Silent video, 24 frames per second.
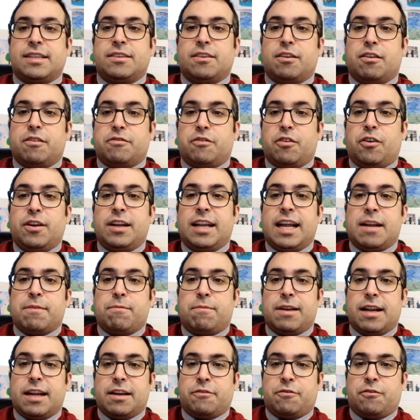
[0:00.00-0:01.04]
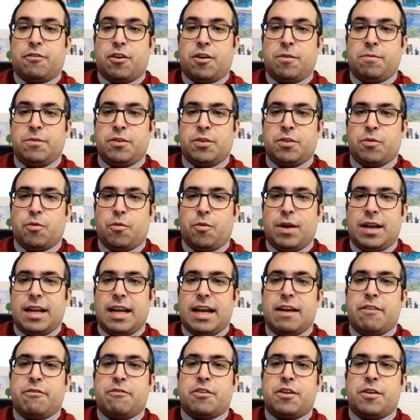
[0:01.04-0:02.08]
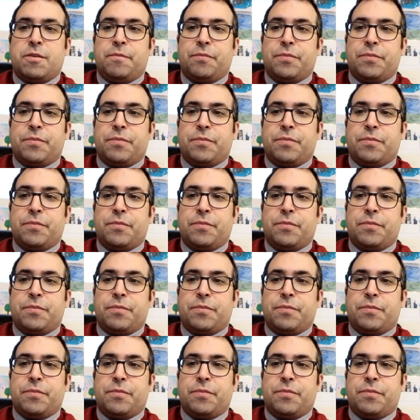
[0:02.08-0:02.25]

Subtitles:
of online platforms whenever